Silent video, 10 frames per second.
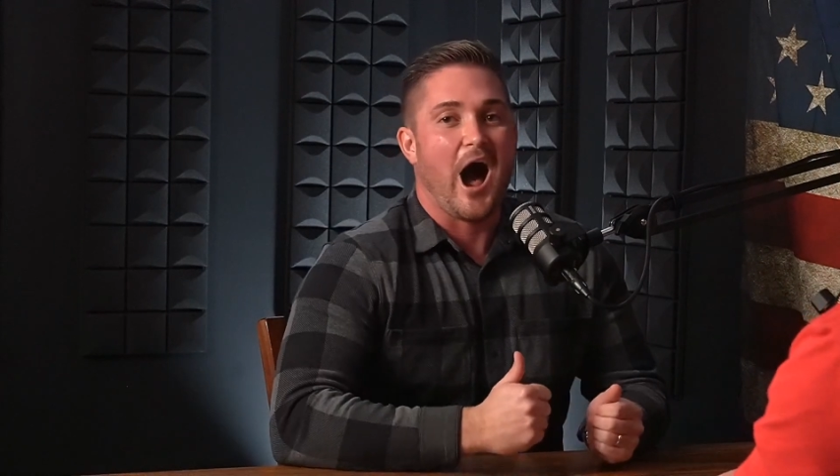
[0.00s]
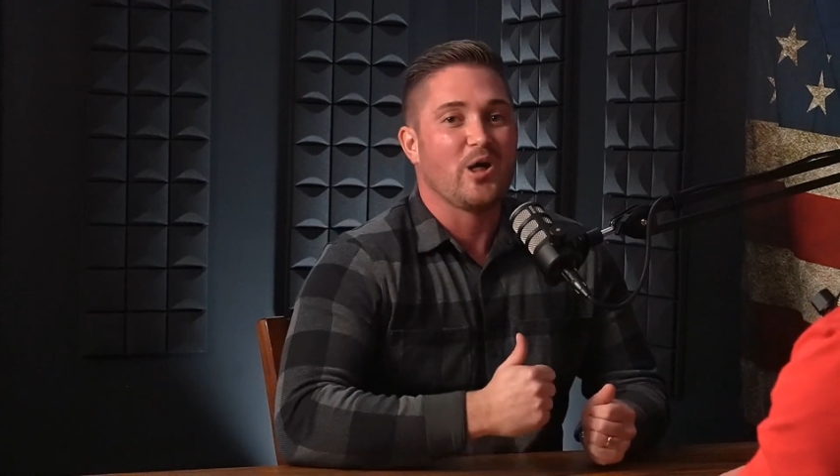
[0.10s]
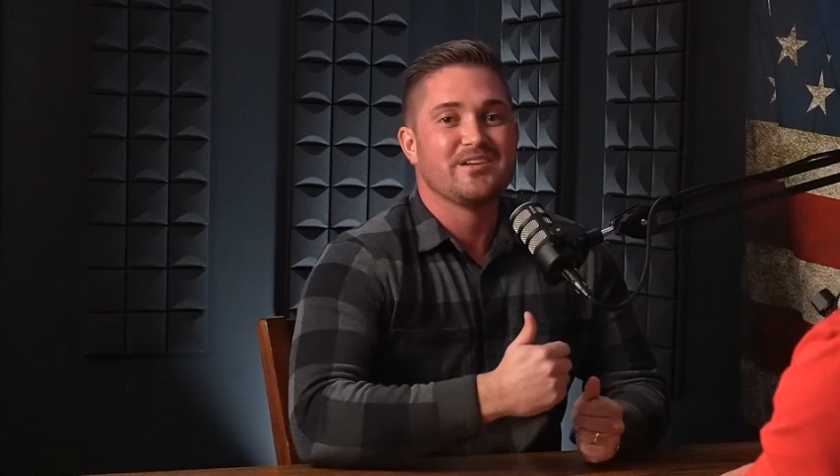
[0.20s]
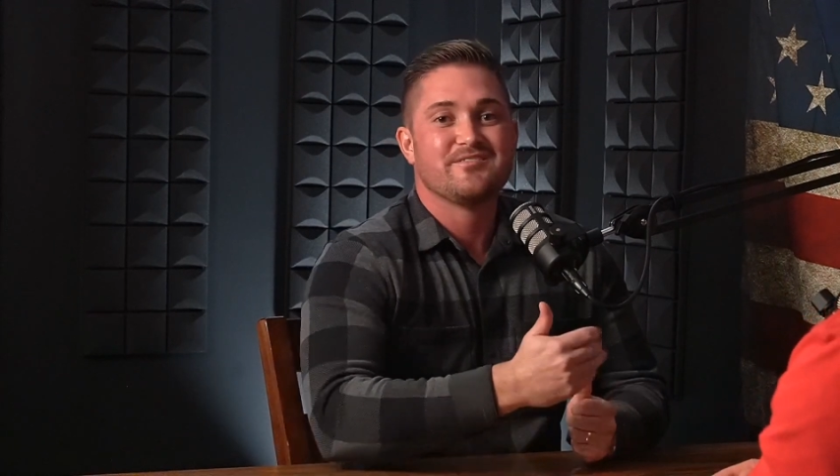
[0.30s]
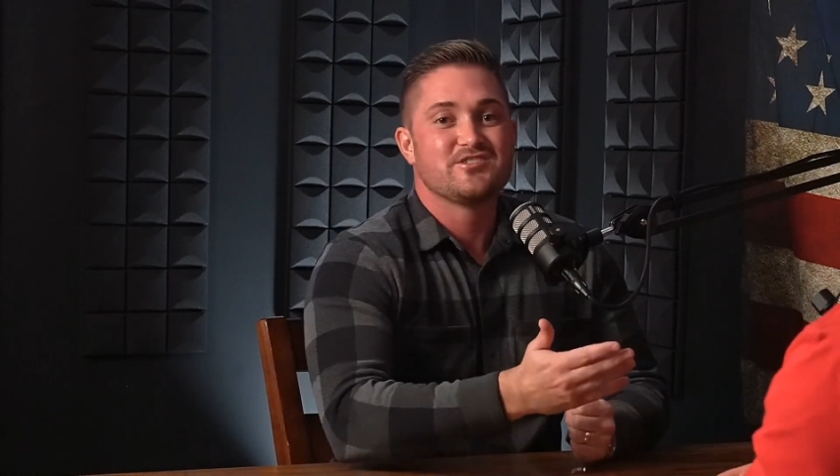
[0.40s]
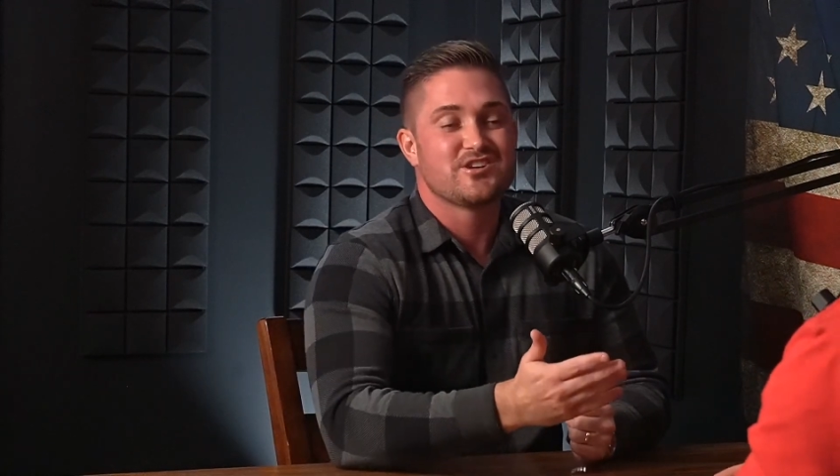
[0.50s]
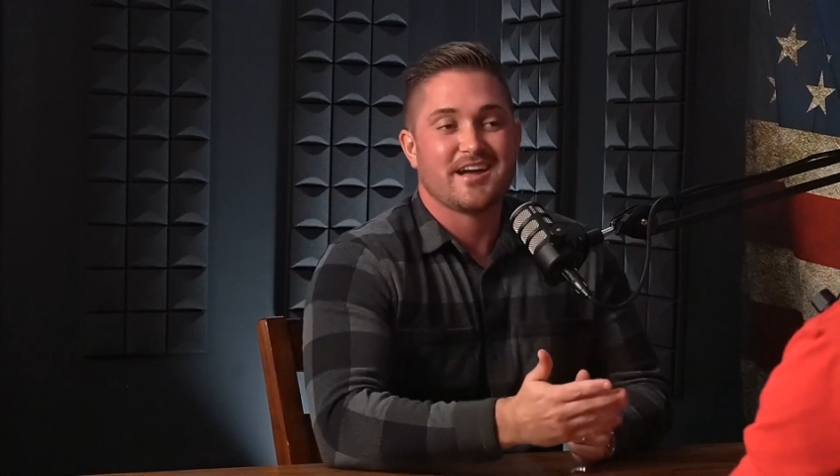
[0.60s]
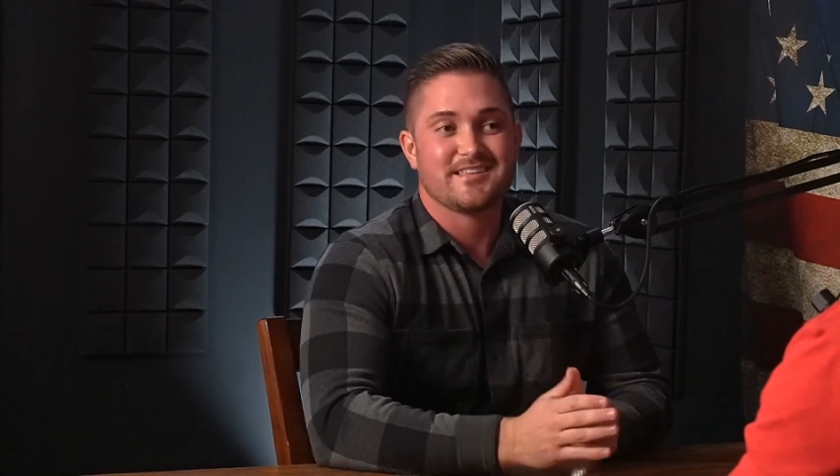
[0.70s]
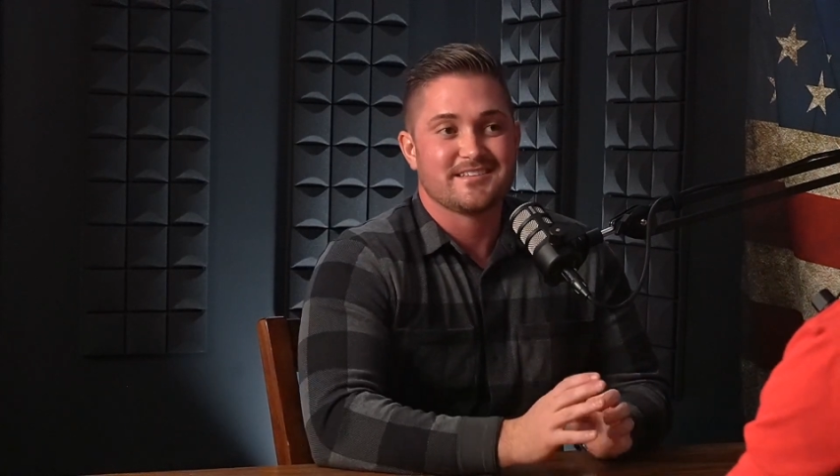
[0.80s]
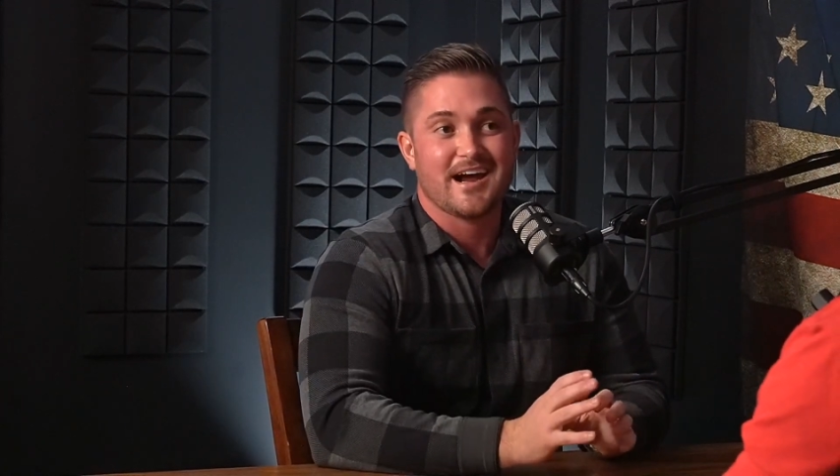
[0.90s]
I'll even
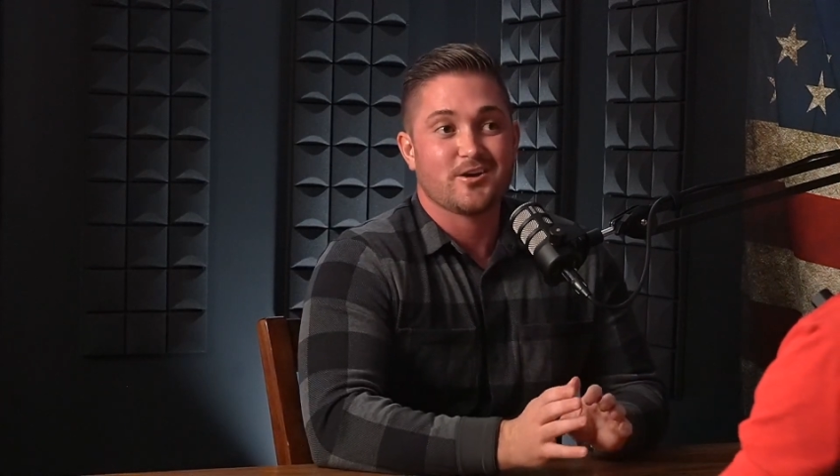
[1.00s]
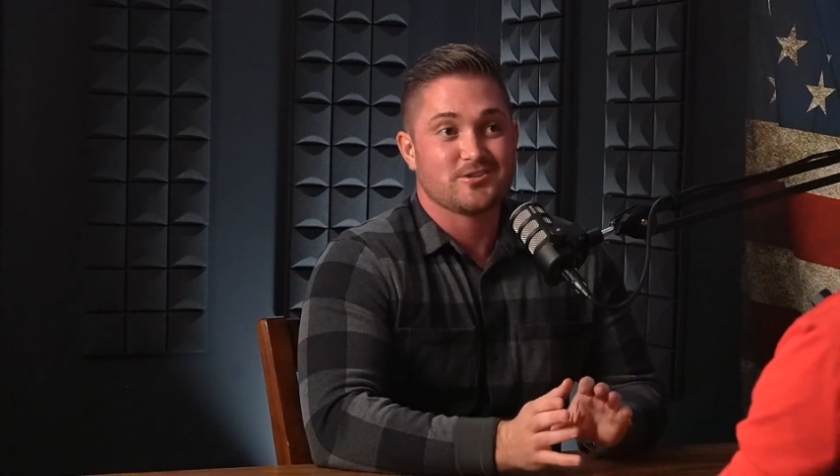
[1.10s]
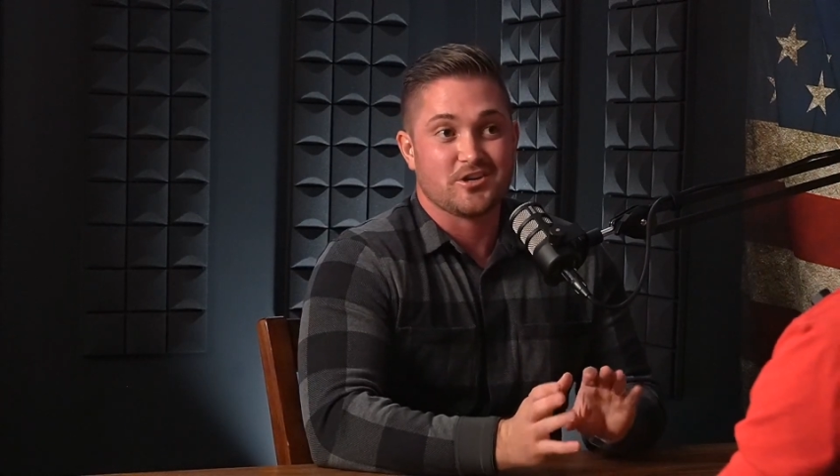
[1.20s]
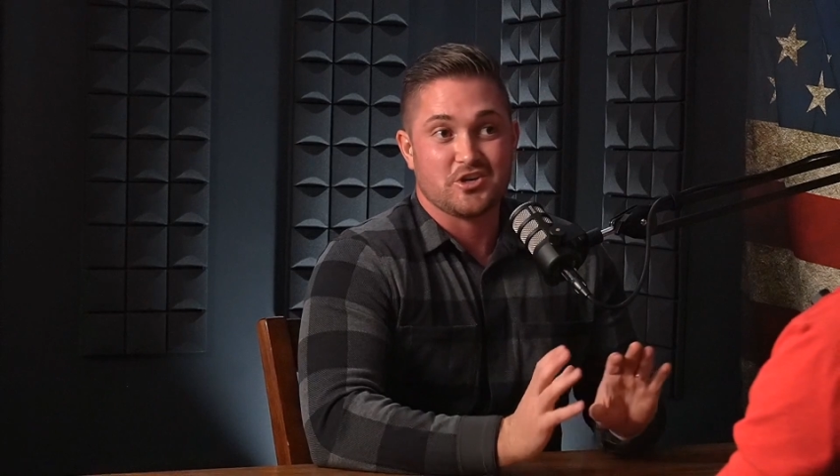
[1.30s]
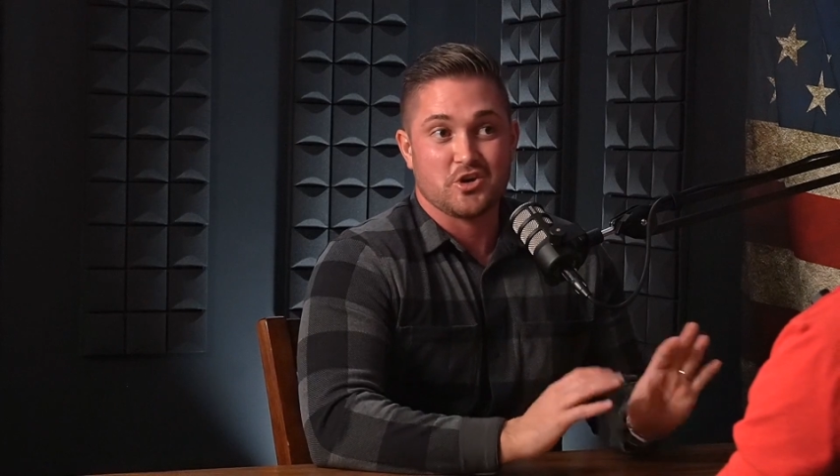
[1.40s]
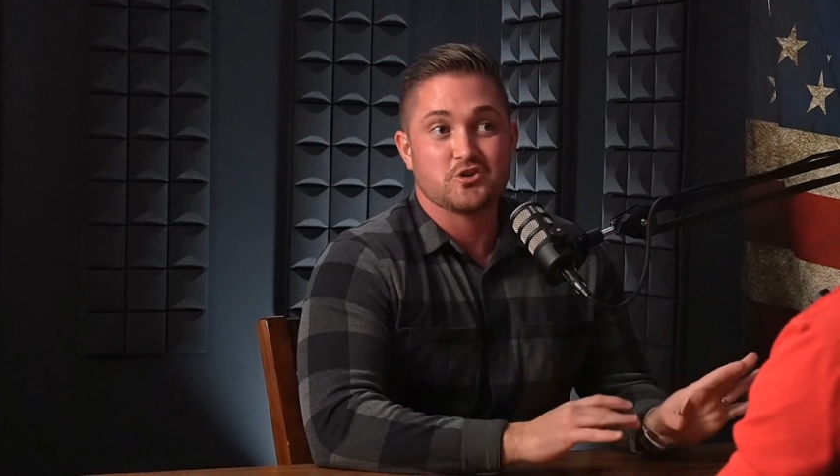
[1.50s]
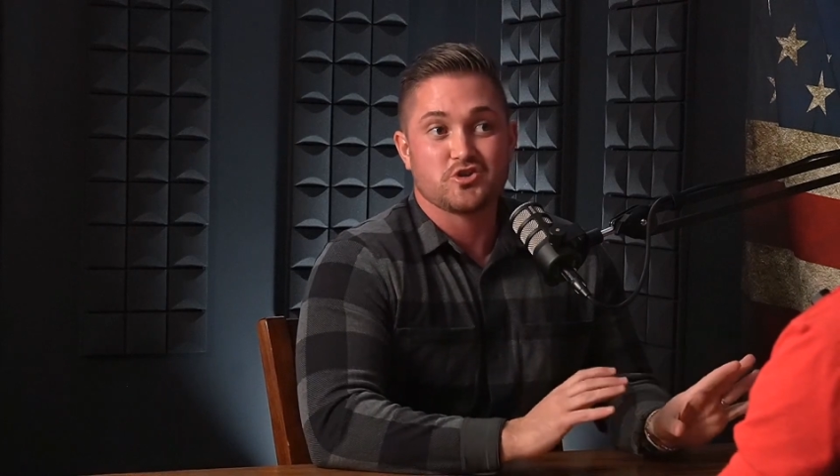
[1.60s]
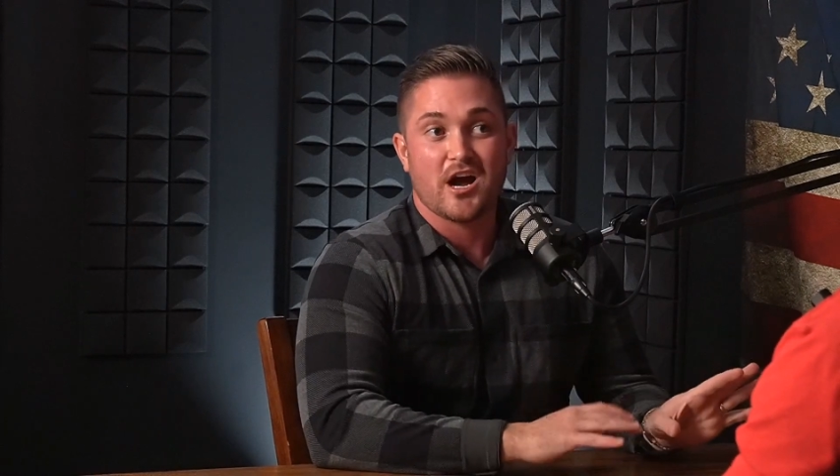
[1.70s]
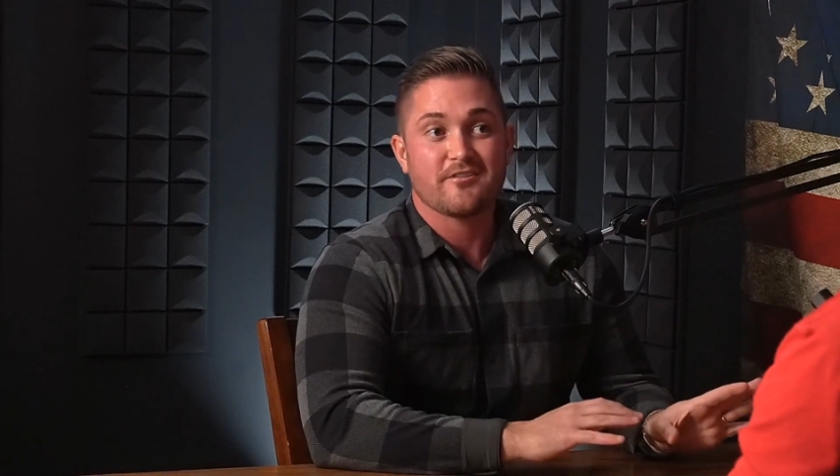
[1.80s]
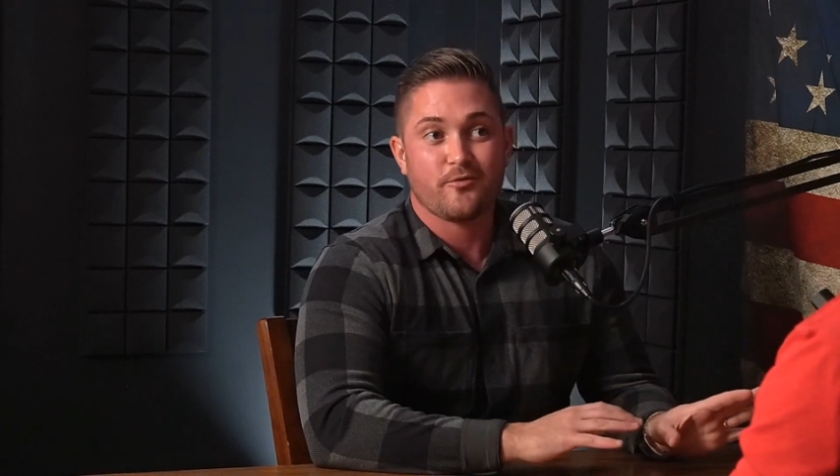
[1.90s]
shine the tires on your
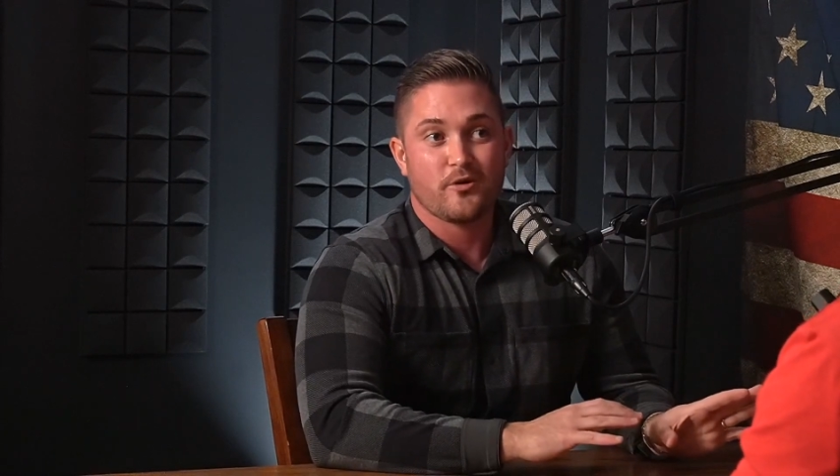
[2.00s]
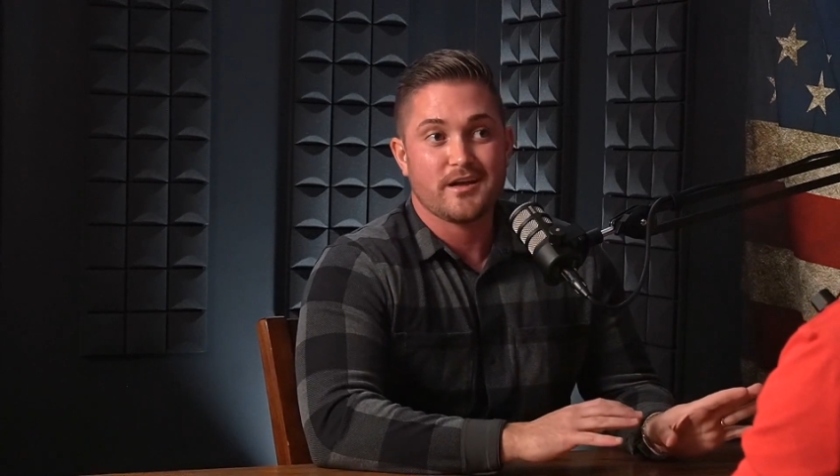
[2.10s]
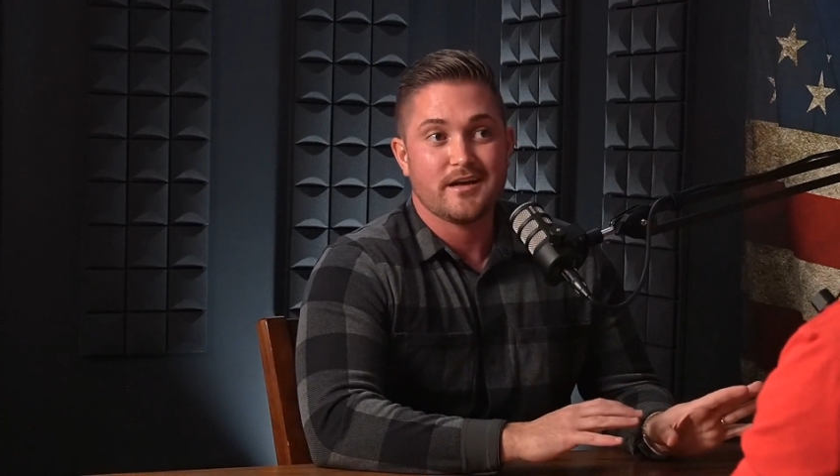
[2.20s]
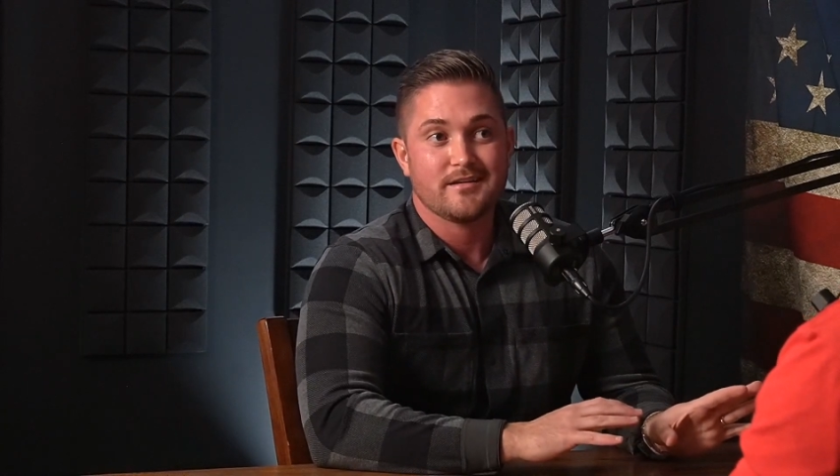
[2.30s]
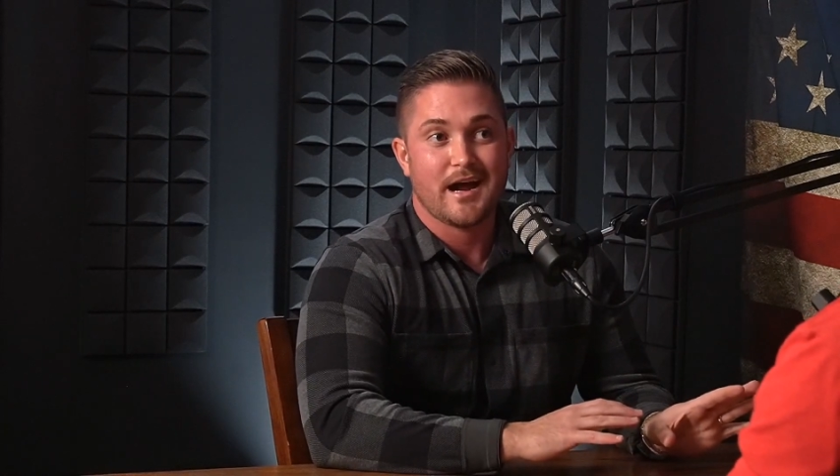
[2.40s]
truck for you.